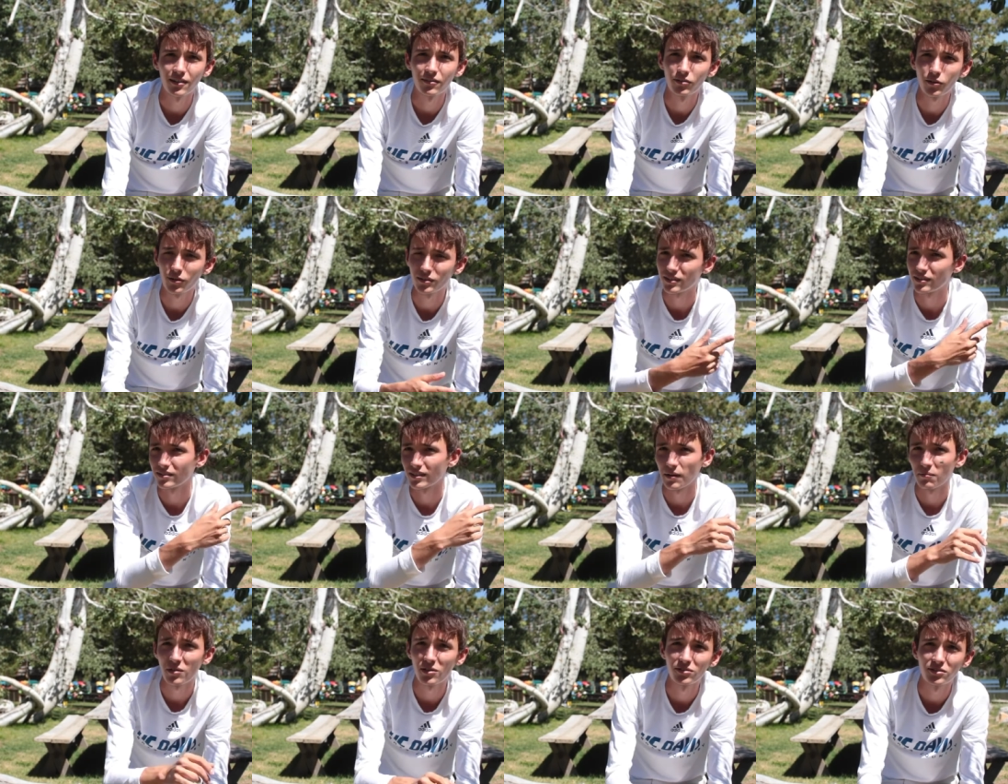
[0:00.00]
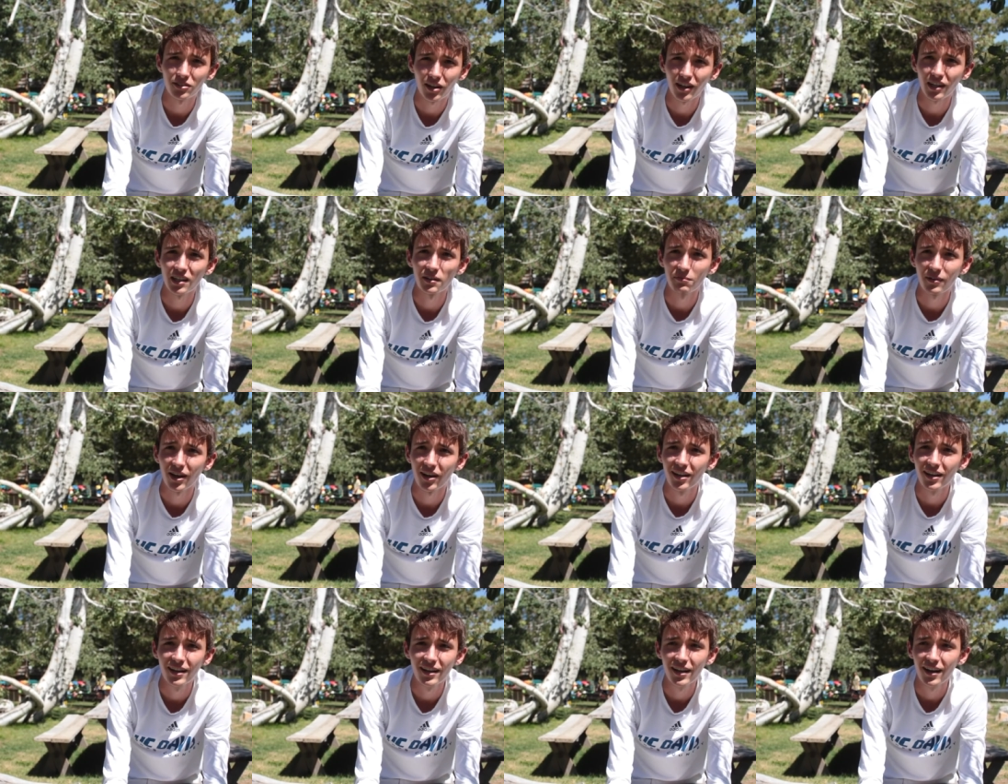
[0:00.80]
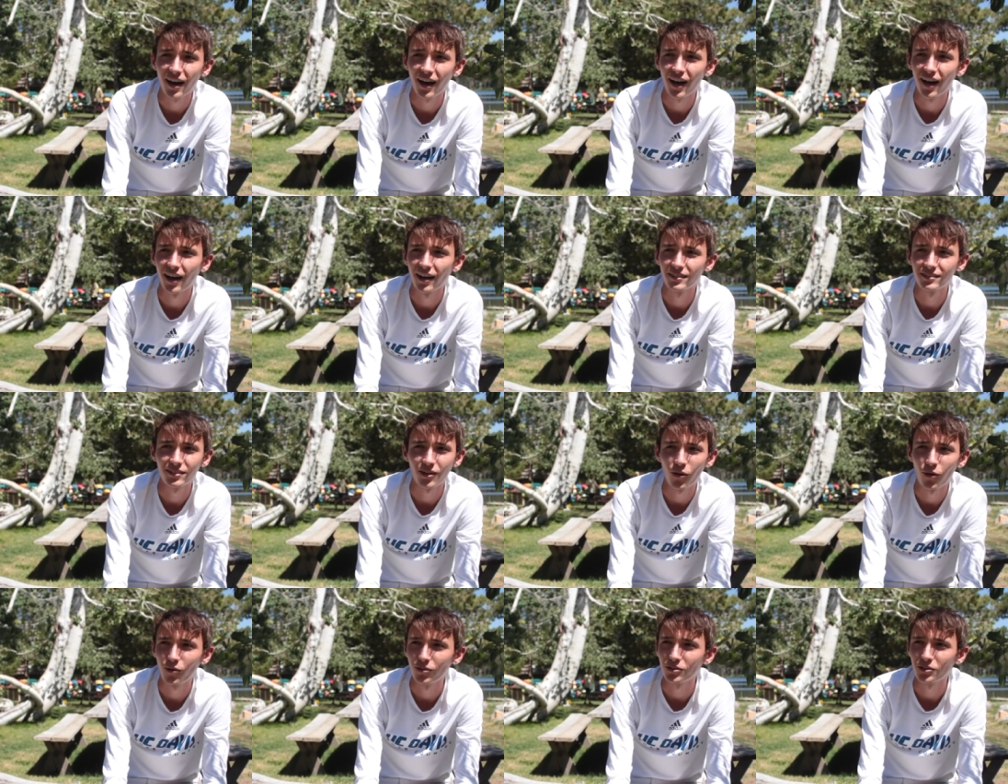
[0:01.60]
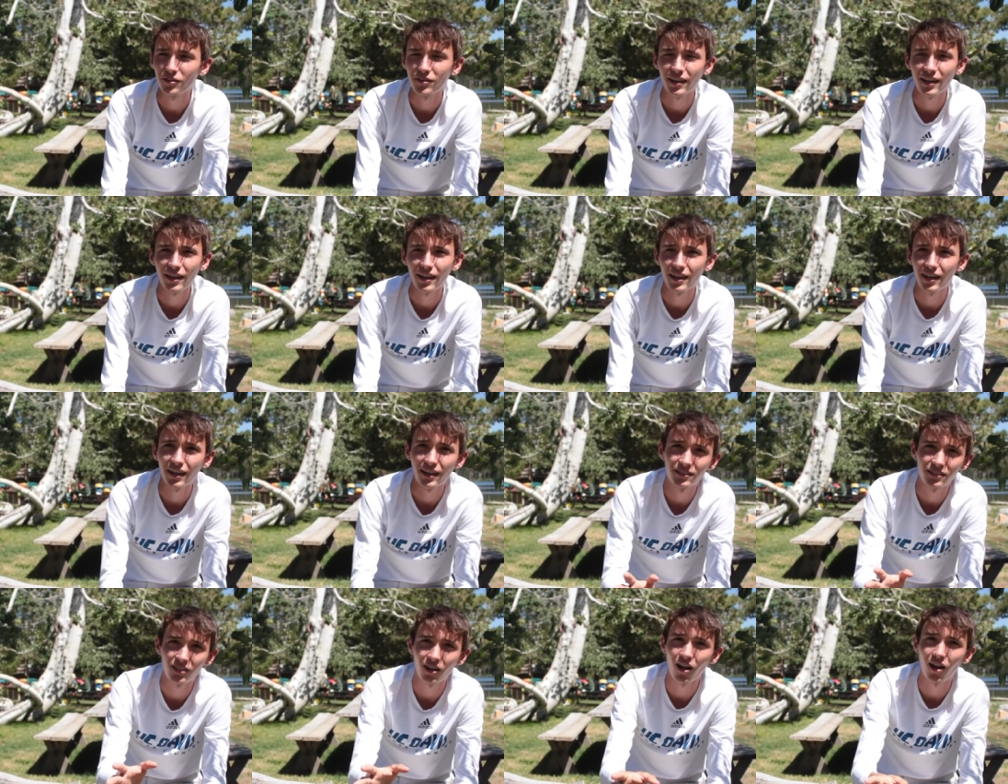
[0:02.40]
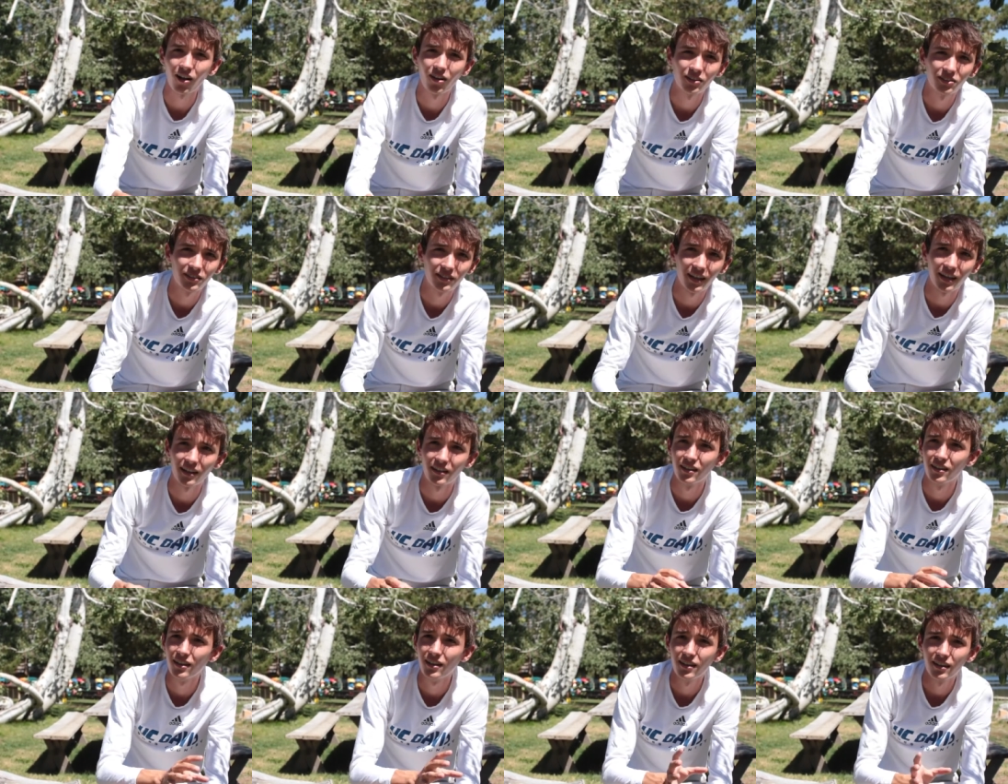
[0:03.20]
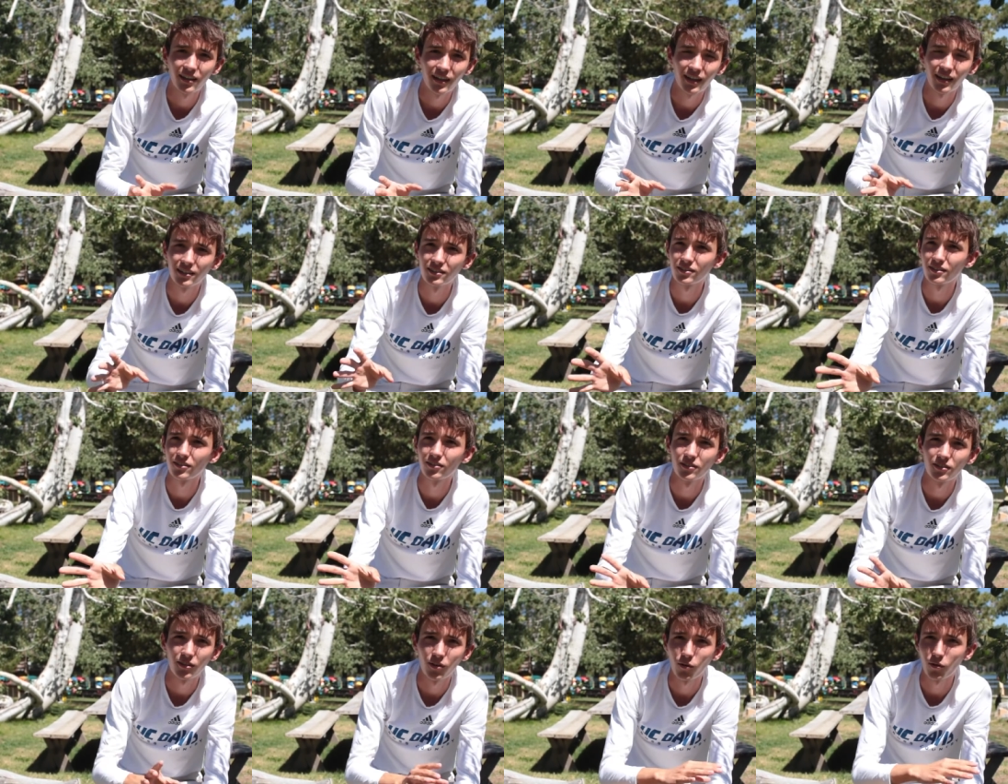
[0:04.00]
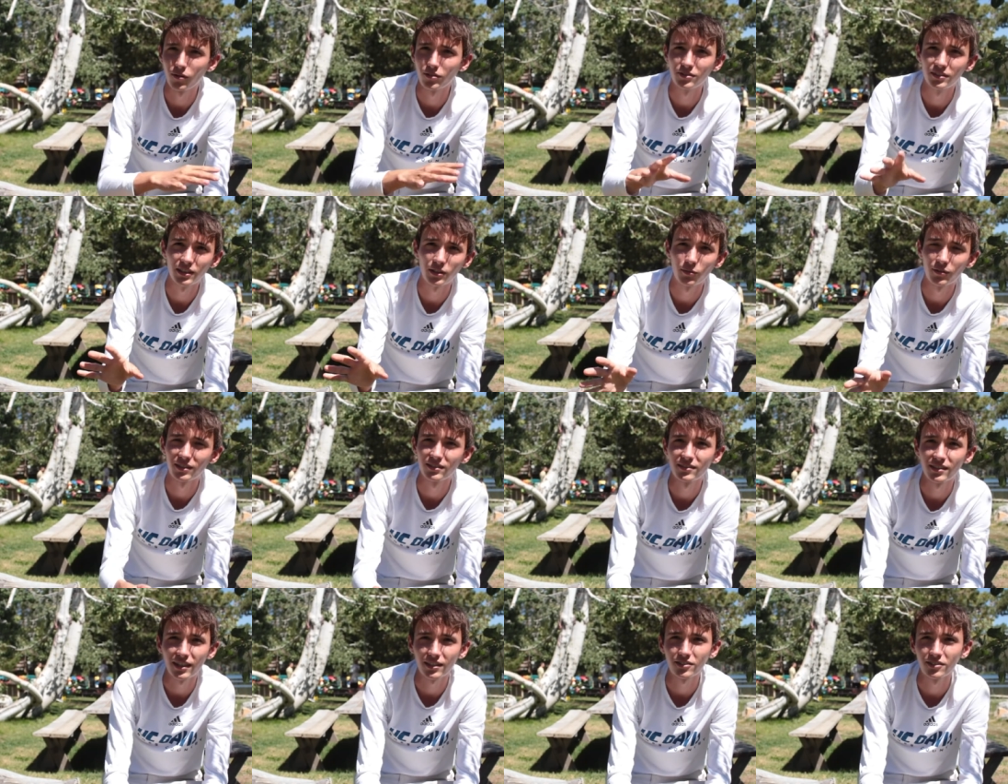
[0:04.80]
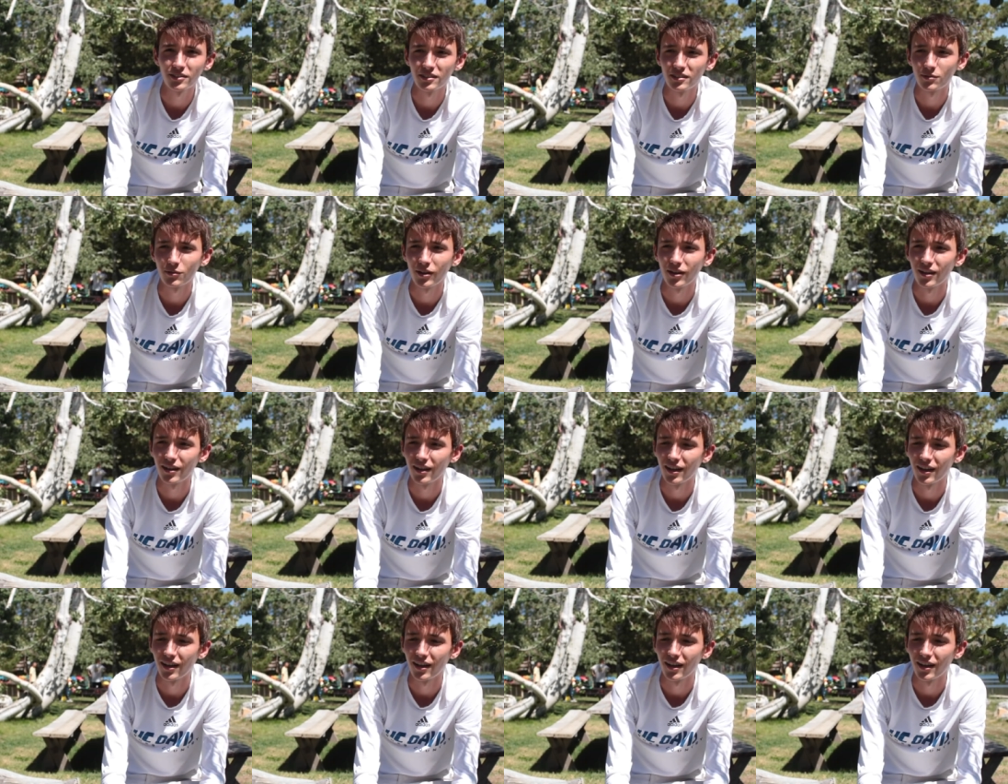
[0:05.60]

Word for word: Of course, as Emma was talking about, uh, it's a whole new thing getting into college and then getting into the whole D one sector as well.